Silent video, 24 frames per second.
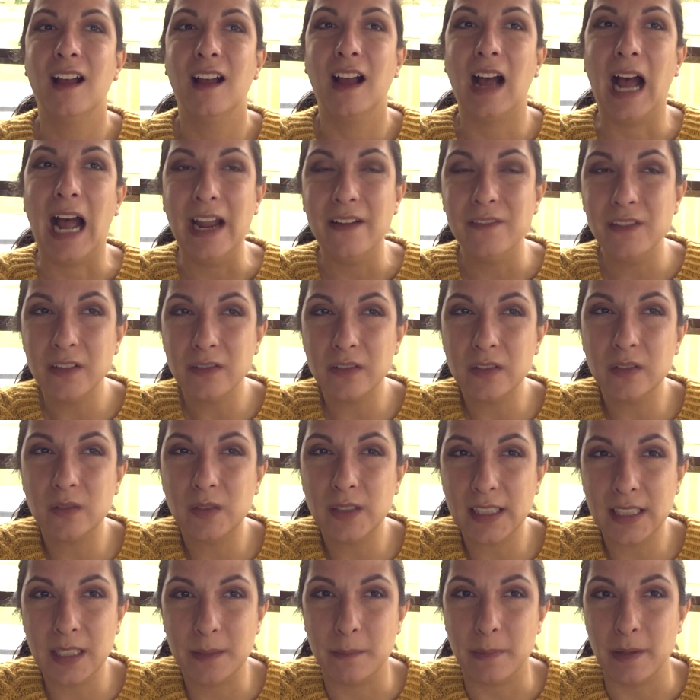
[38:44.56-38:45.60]
I've never
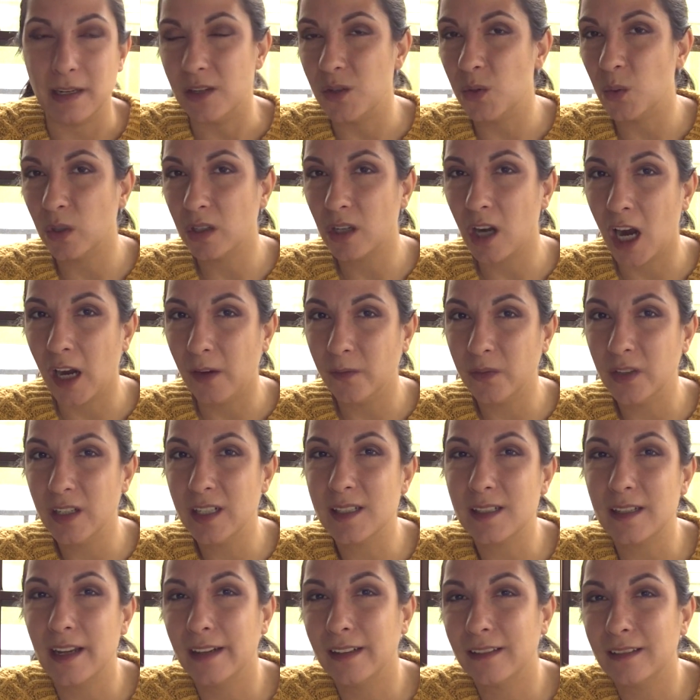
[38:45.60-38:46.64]
really been to a
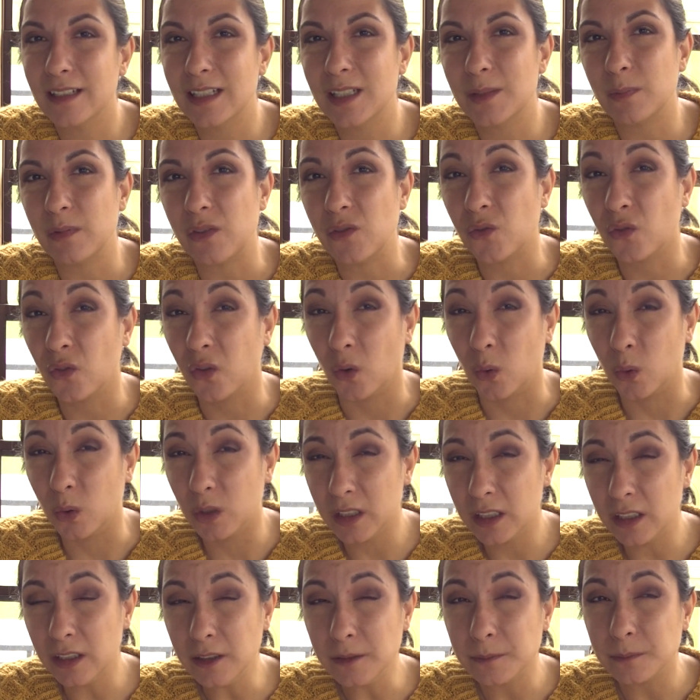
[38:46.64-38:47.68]
conference like this
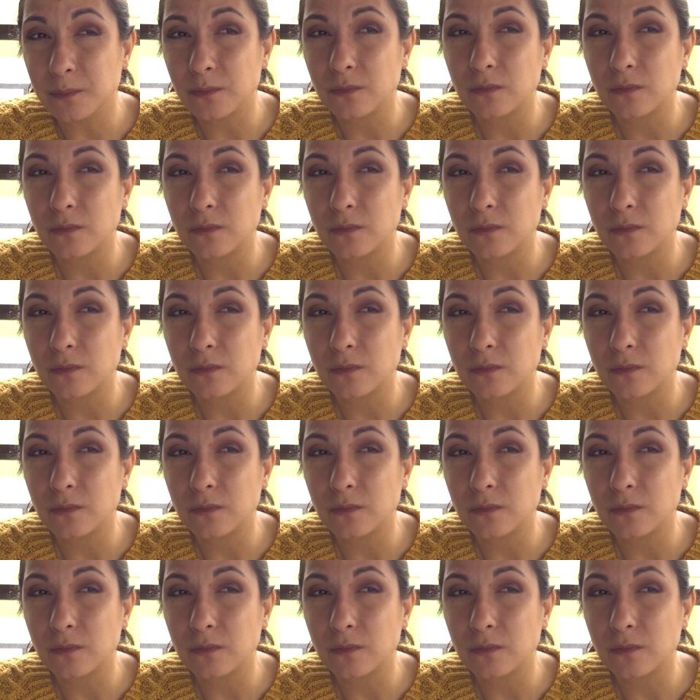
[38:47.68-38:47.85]
before.